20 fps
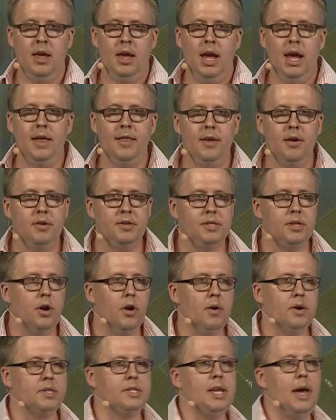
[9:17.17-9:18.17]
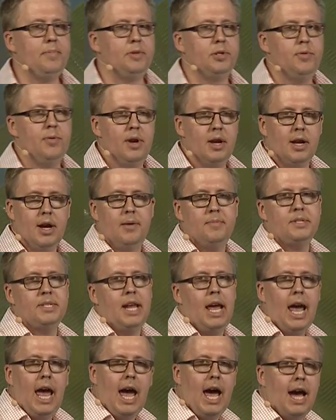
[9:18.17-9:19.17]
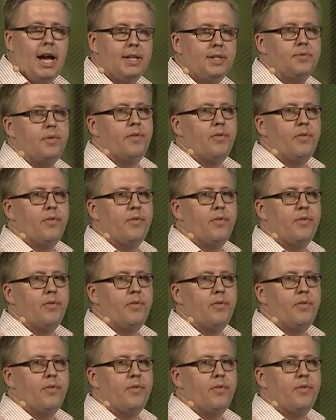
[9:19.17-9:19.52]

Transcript: And there's no exception when it comes to ads.